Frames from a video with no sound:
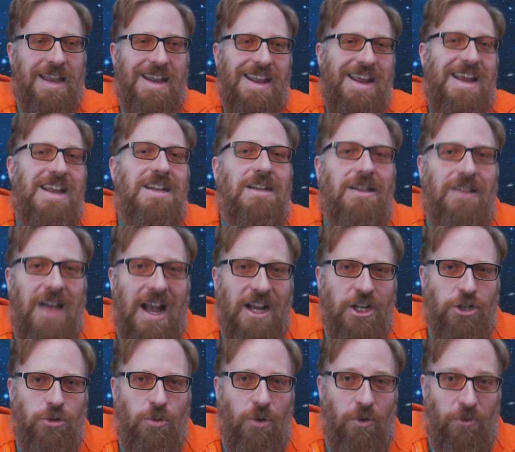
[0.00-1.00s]
an
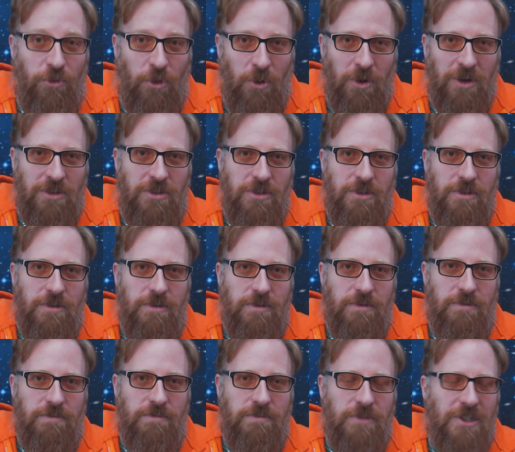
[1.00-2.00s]
intellectual force,
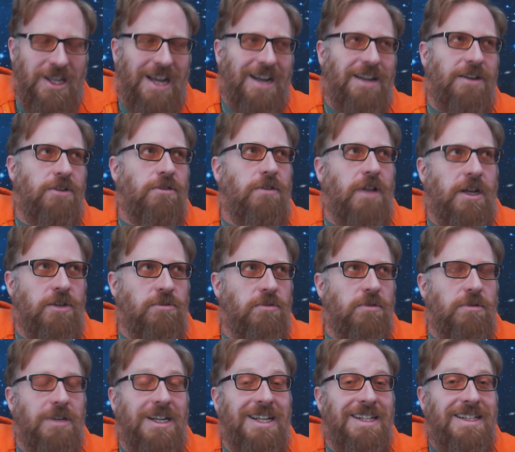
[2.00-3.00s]
well, not
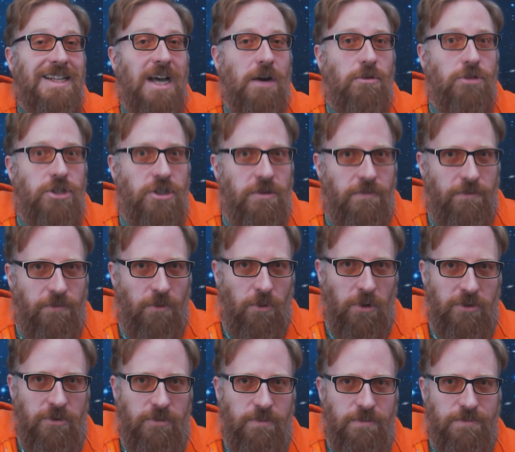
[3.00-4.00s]
intellectual, an intelligent
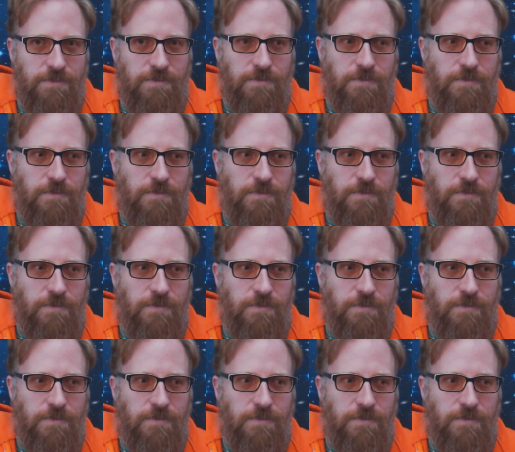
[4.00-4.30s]
force